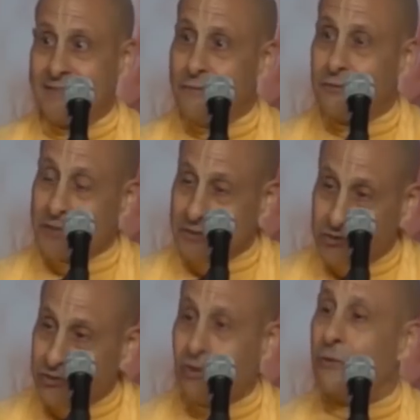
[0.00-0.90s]
they were in
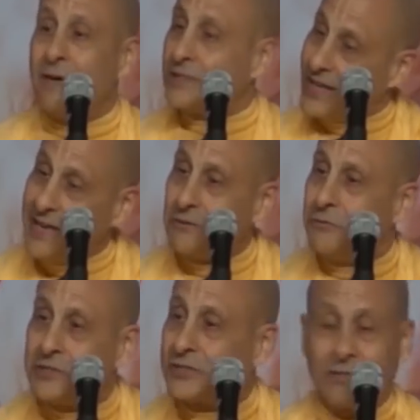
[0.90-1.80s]
so much
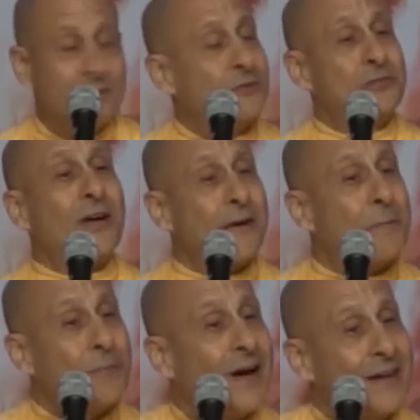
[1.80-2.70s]
anguish.
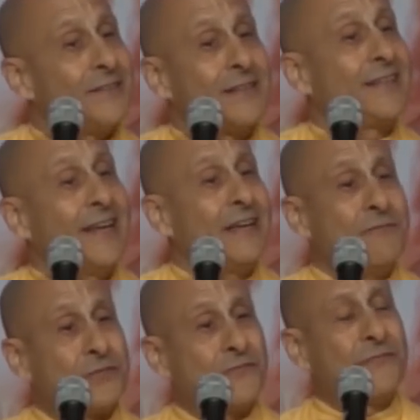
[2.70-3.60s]
Uttanapada, the
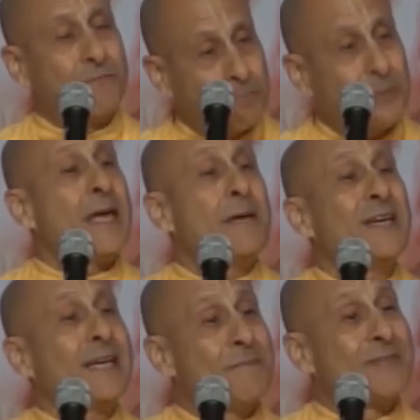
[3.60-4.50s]
king, was
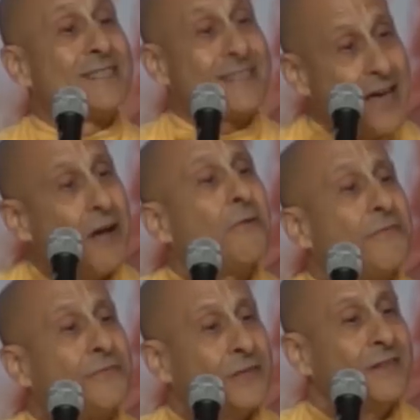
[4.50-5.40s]
blaming
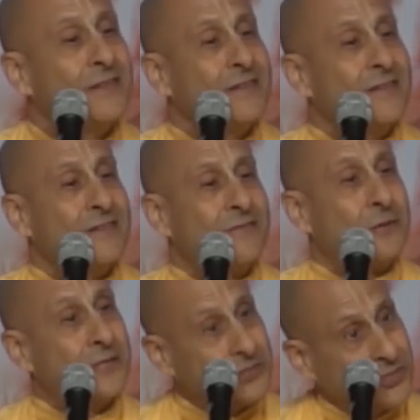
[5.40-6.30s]
himself
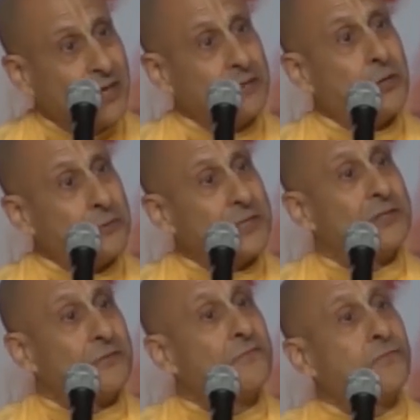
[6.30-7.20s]
for his son going to
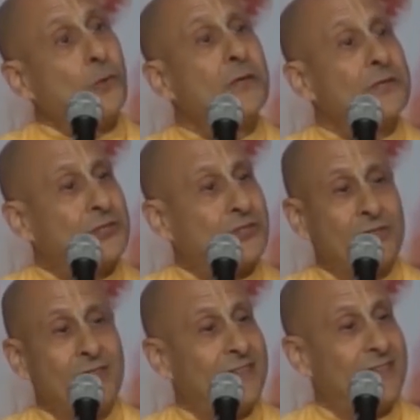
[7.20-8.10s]
the
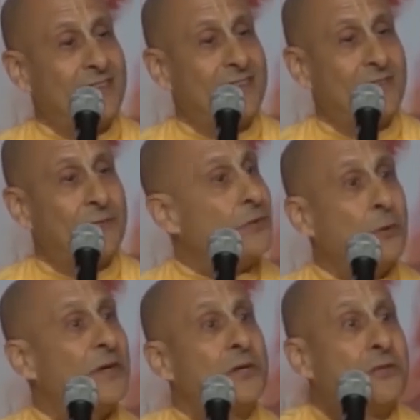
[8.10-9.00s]
forest where
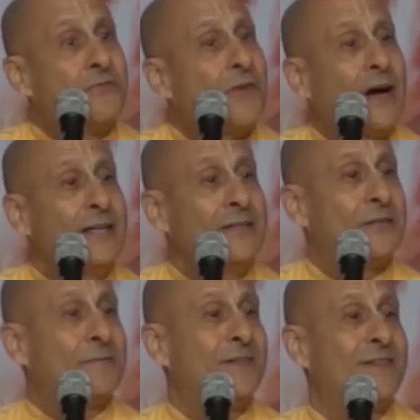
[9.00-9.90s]
nobody could find him.